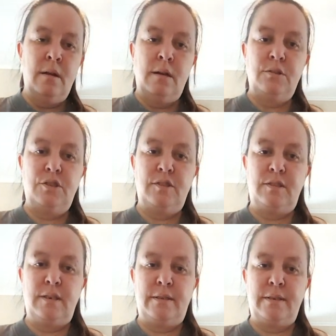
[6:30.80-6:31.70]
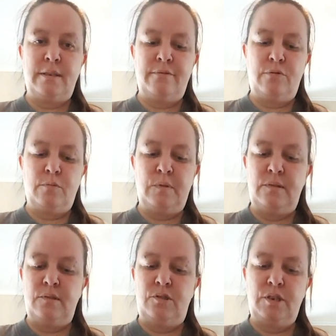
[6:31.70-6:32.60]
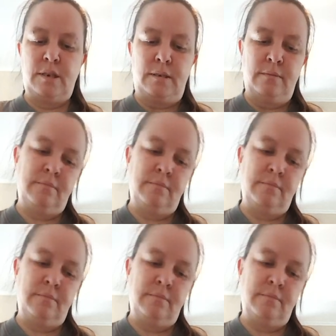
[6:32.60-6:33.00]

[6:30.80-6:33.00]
As you can see now, I got 4 pieces of chicken.